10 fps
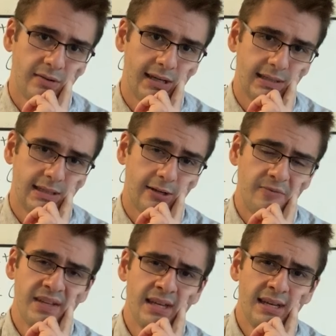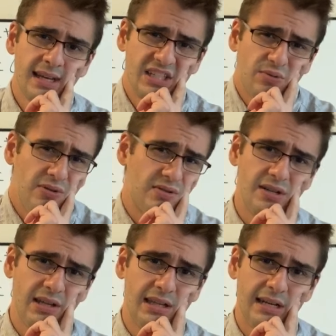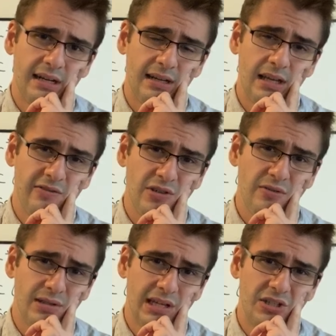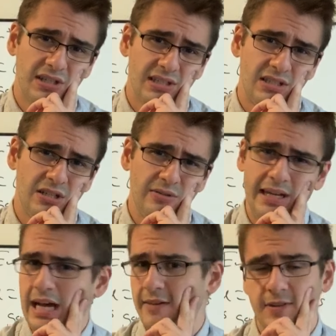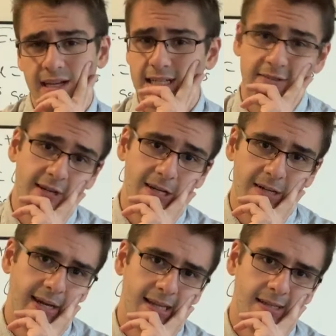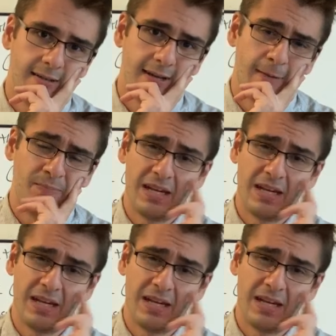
Okay, so it's worth noting that if you're religious, you don't have to like divine command theory.